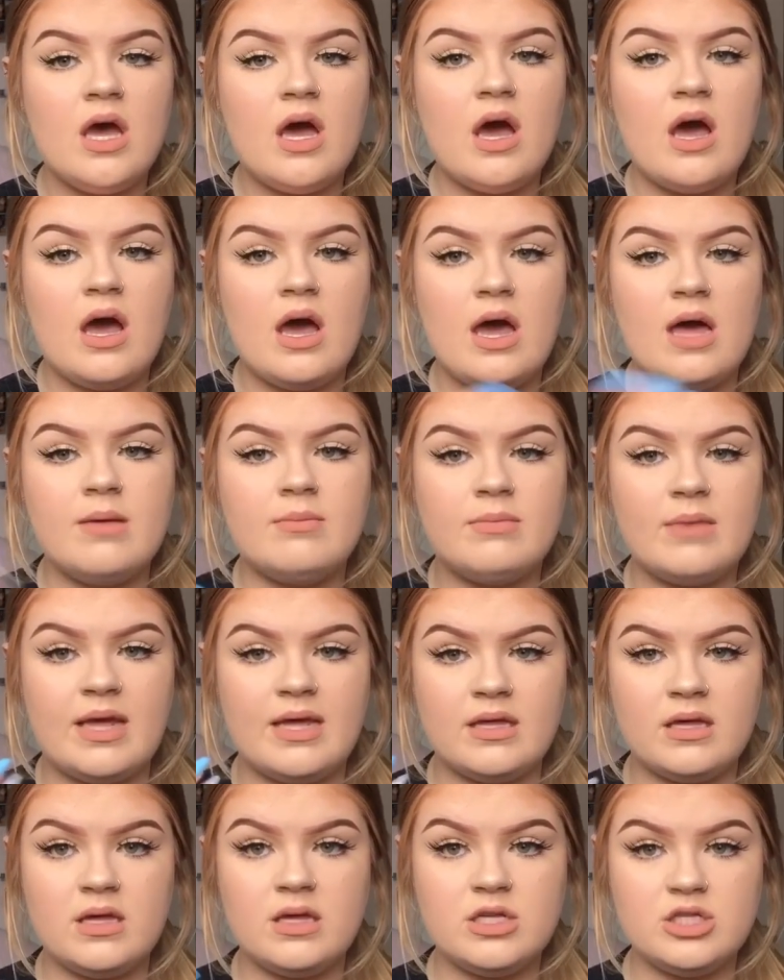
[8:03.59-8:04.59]

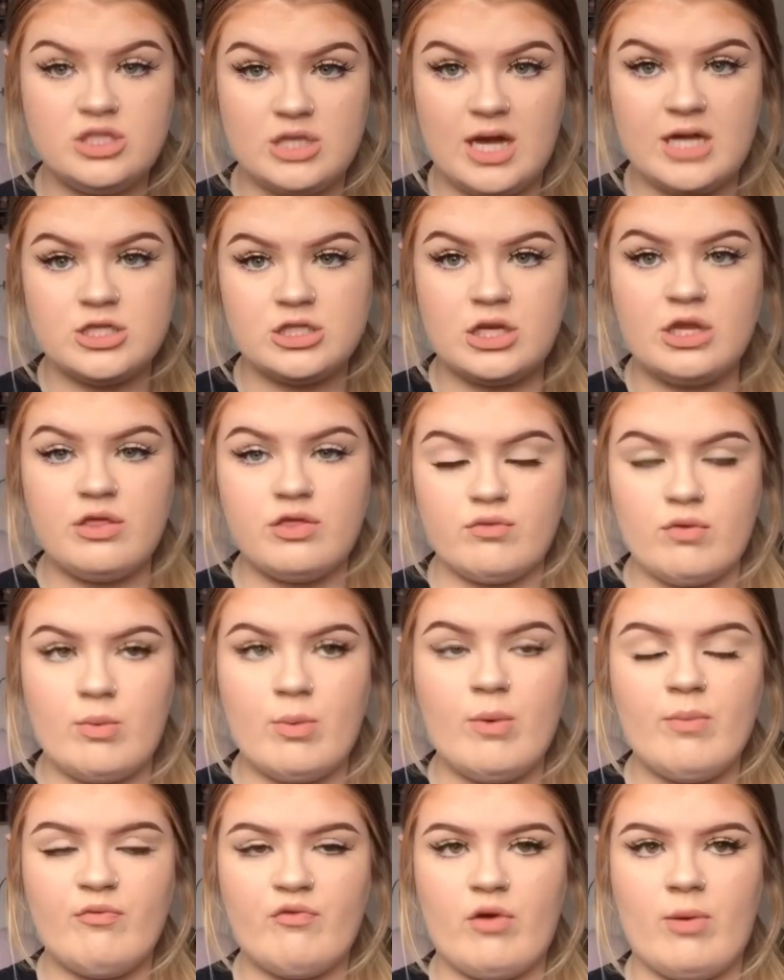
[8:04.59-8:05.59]
Like, she actually threw
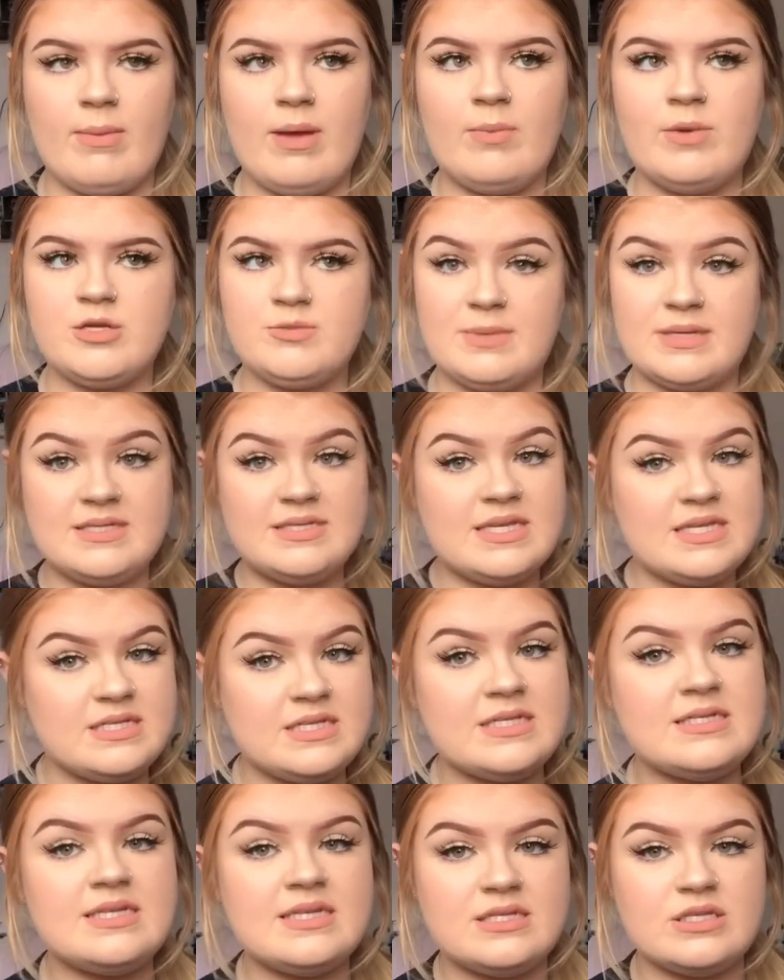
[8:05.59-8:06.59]
up from it, which my sister
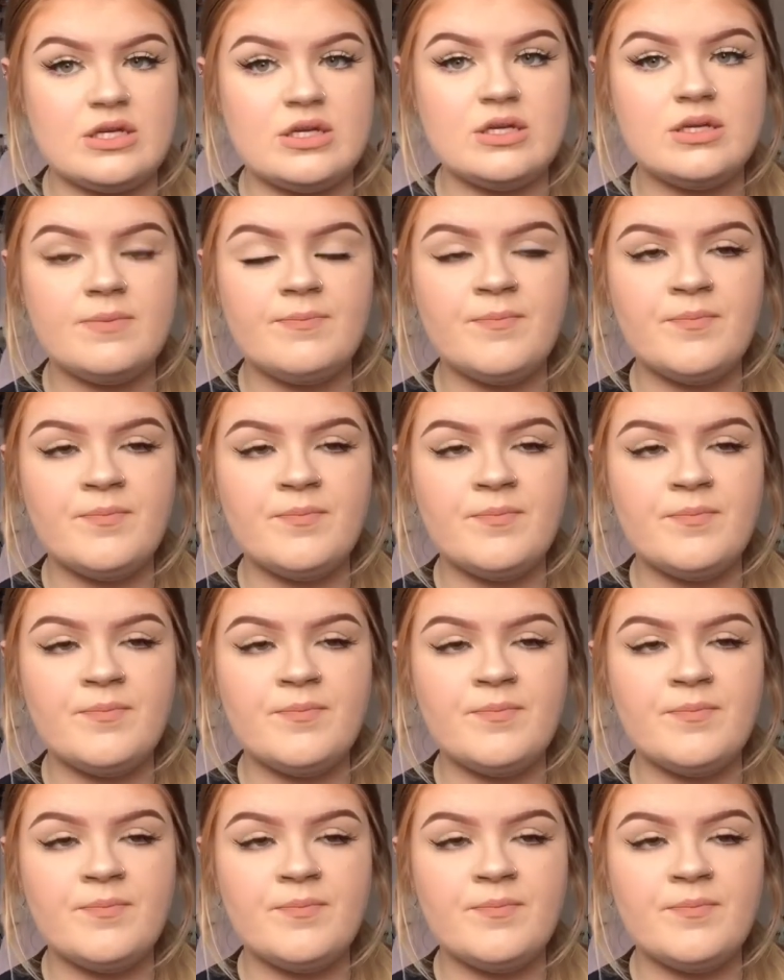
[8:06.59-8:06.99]
didn't.